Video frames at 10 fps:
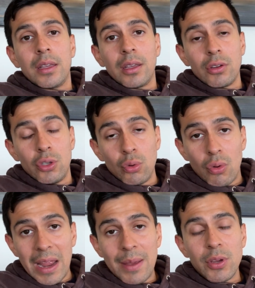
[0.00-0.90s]
You
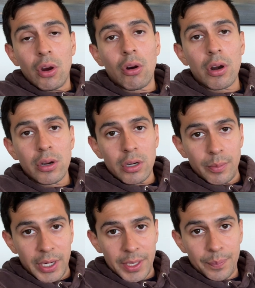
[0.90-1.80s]
grab your hard earned
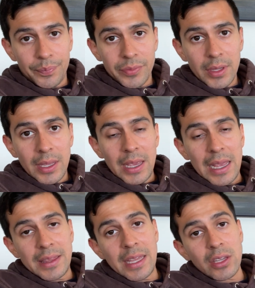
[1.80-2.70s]
money
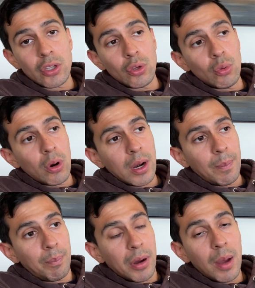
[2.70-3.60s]
and then you are
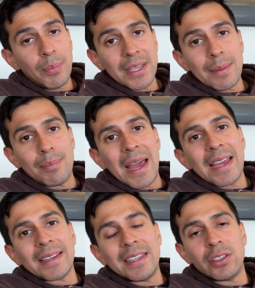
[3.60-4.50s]
pumping it
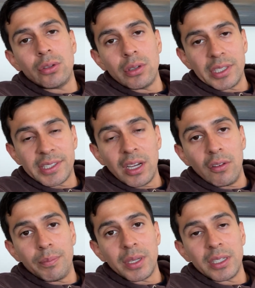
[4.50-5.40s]
back into
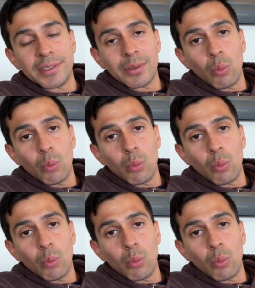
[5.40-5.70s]
yourself, because